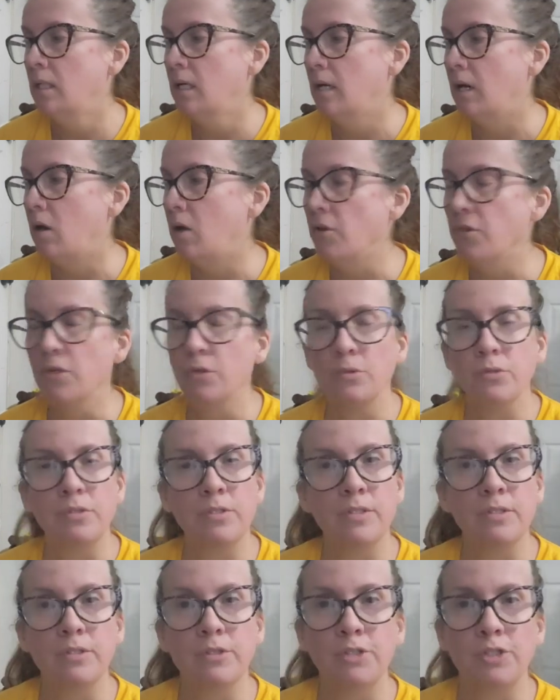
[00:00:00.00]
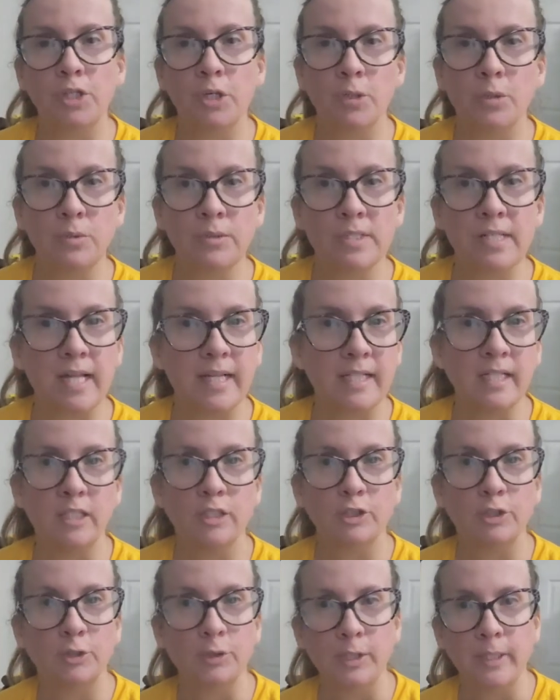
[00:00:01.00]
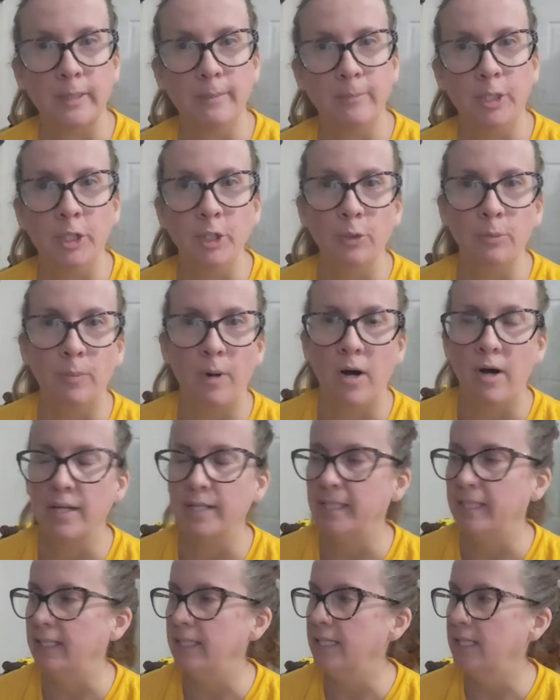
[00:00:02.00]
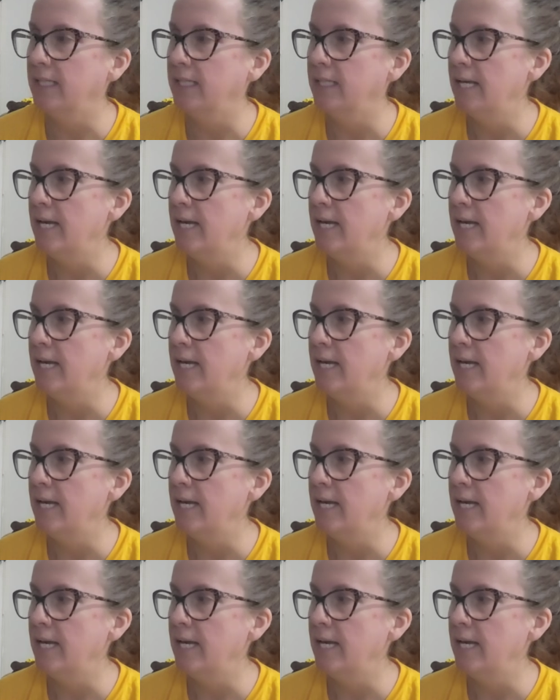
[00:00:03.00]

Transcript: all those shows like Extreme Couponing,